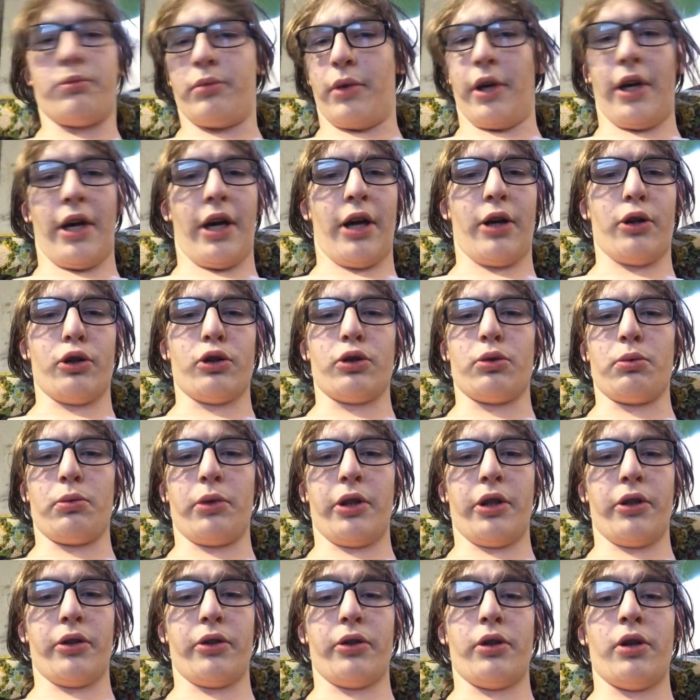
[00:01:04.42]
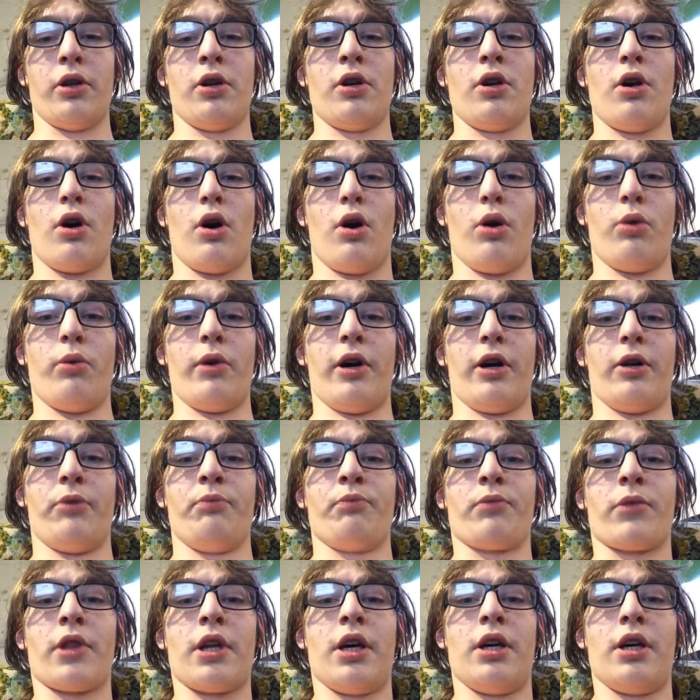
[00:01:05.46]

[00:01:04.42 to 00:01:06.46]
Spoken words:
My hair's weird. Oh well.